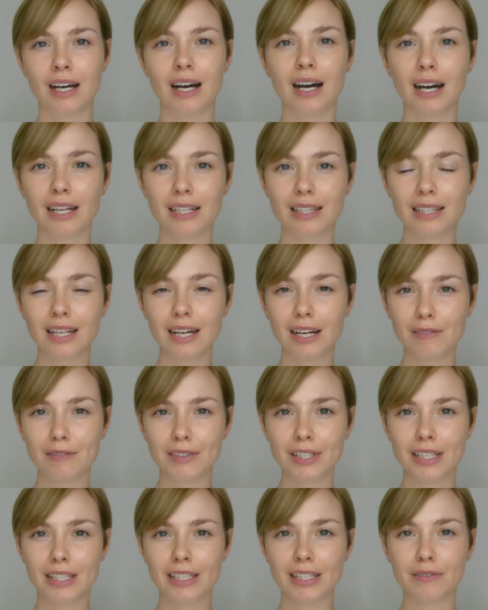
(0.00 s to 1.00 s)
I love
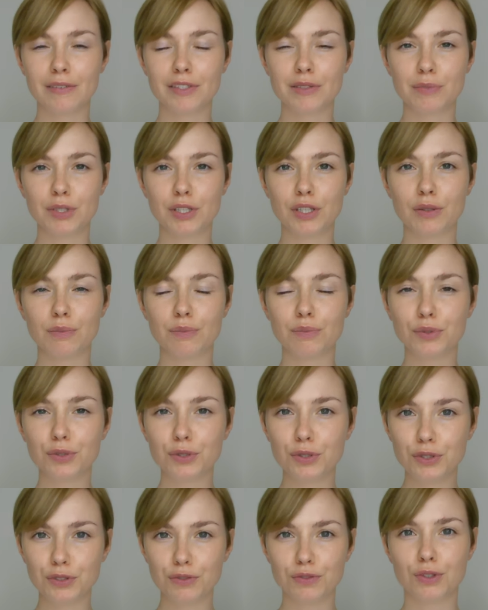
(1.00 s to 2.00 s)
that it gives me a
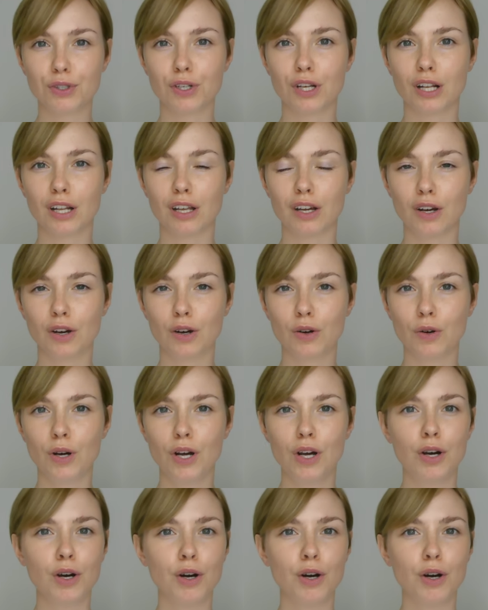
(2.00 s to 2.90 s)
beautiful glow,